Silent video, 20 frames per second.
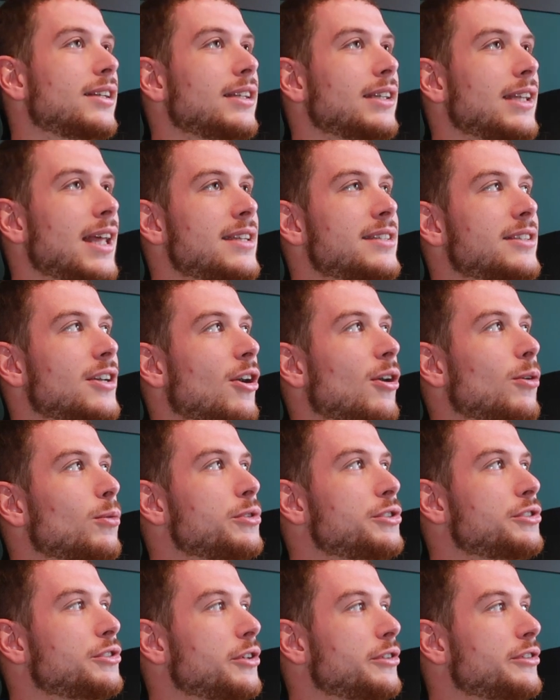Lescott
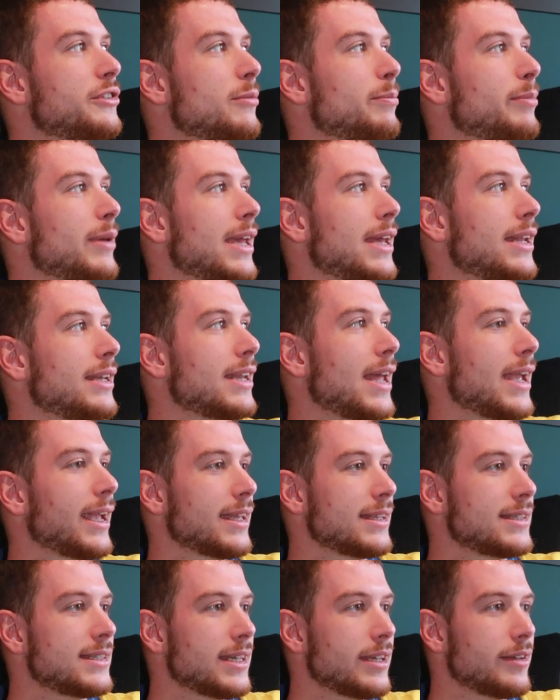was just a bit
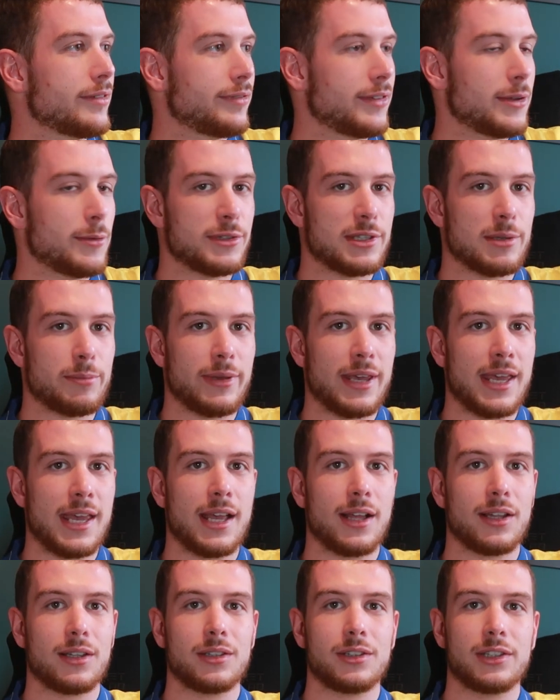negative. He was a
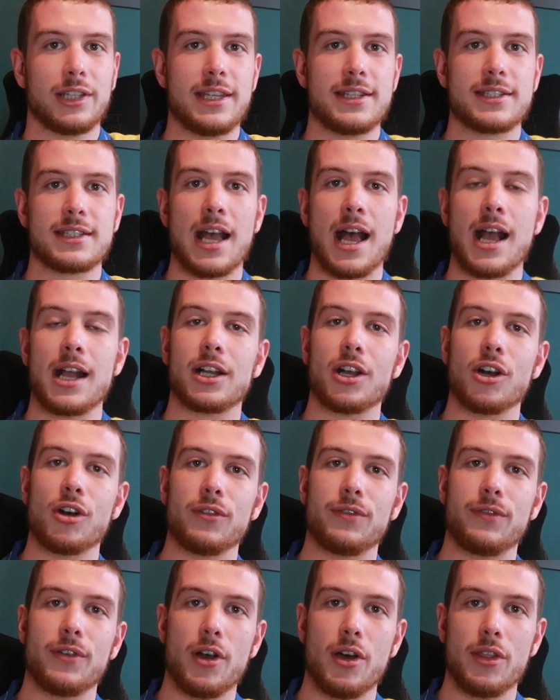bit, Leeds can't
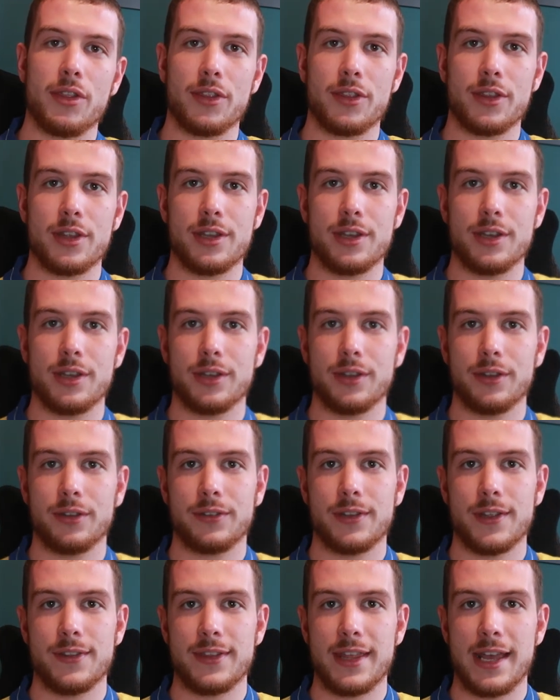go further
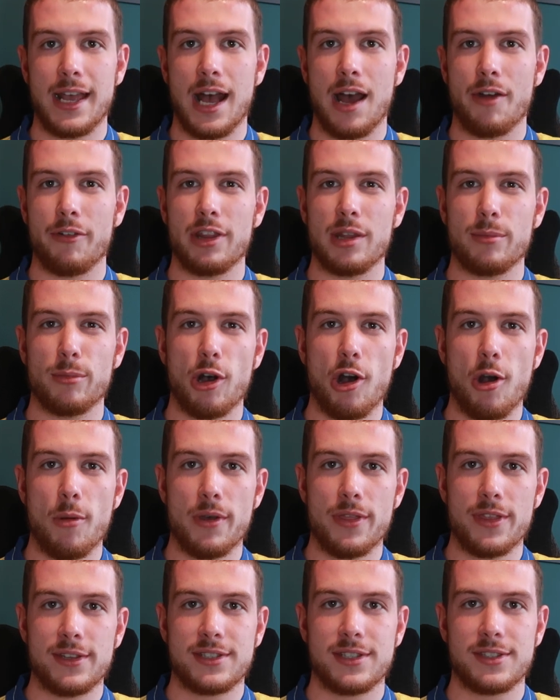than they are at the
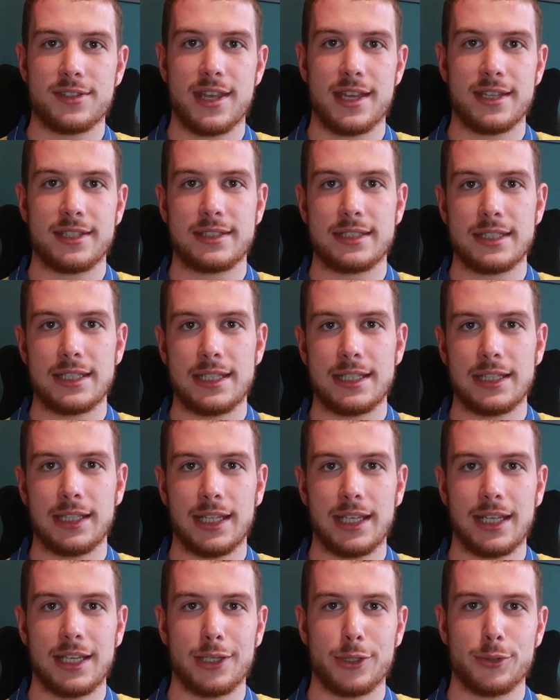moment. This is their
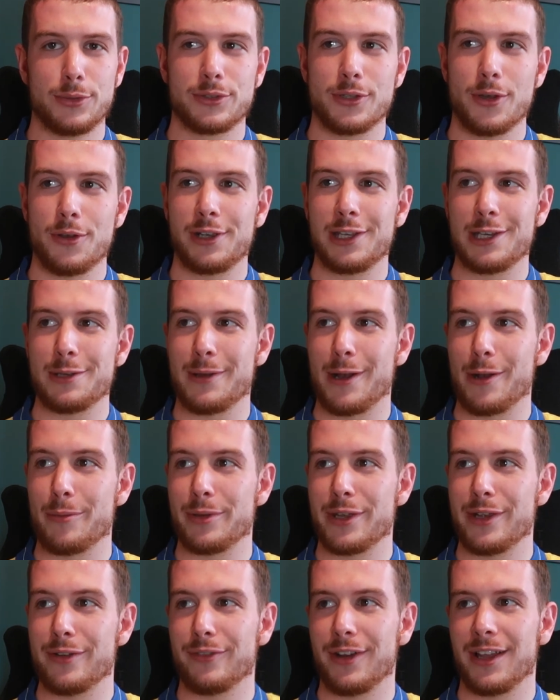ceiling. He was talking about
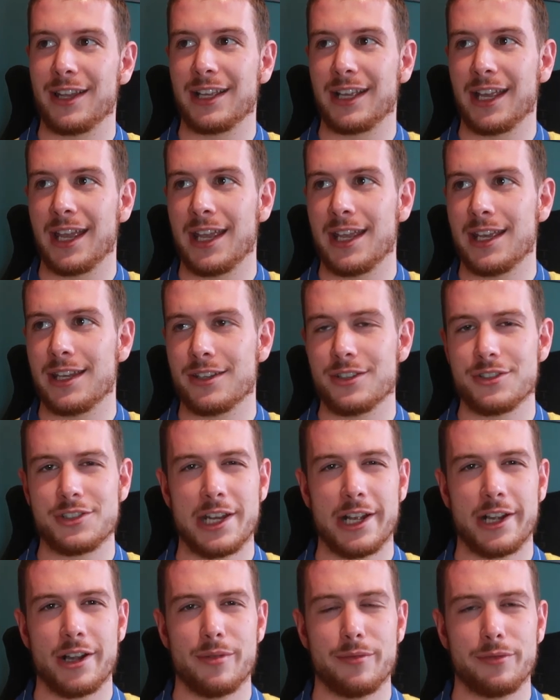being relegated, and
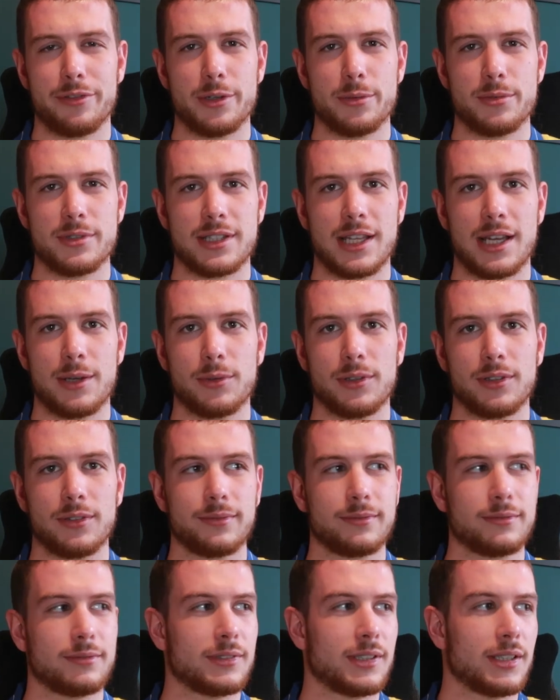Jake Humphrey was like, well,